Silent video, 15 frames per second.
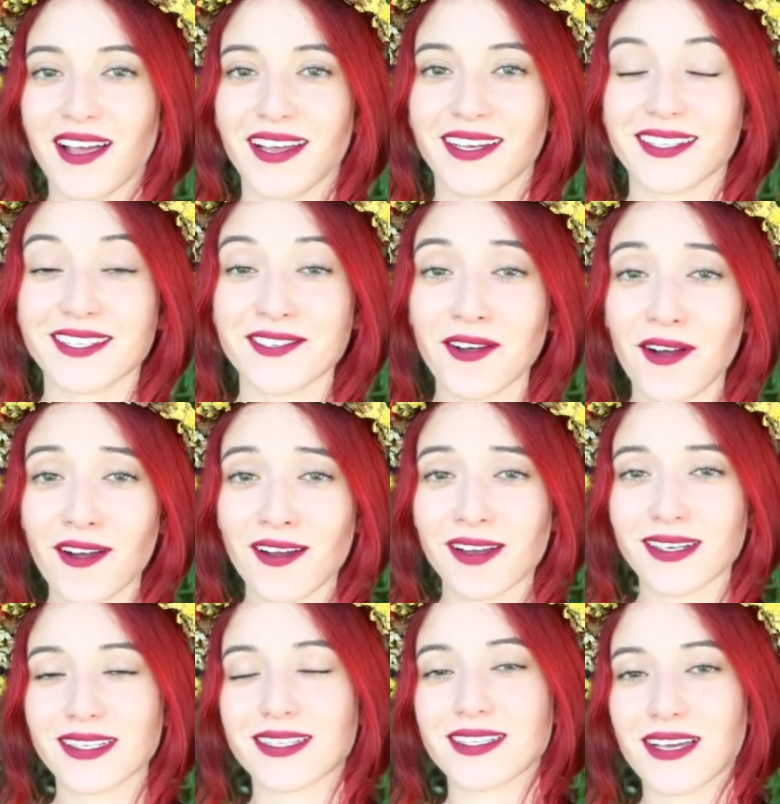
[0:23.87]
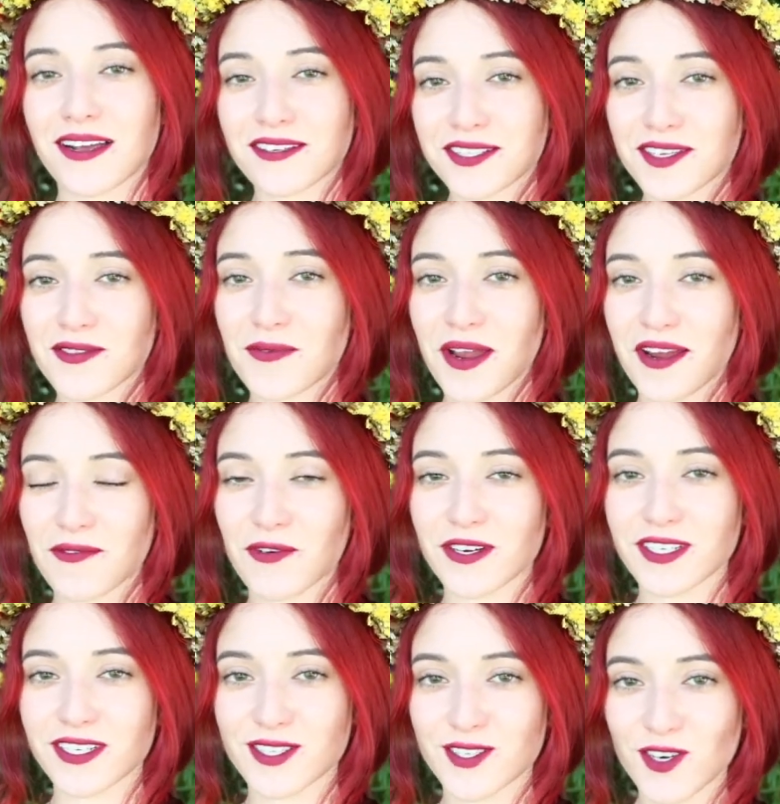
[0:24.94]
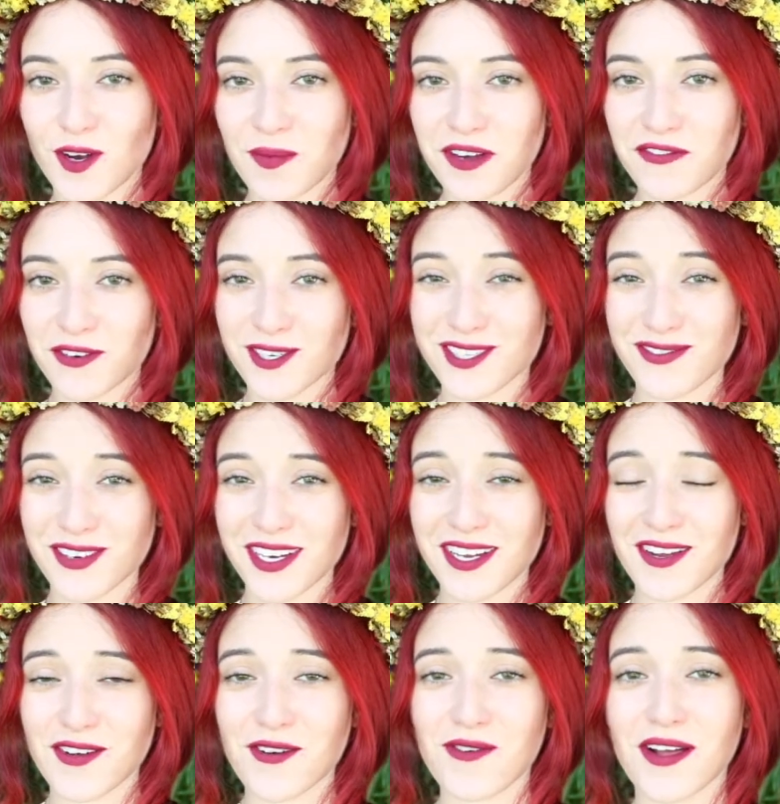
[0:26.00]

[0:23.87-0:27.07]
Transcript: It's not exactly the way I wanted to start my first video.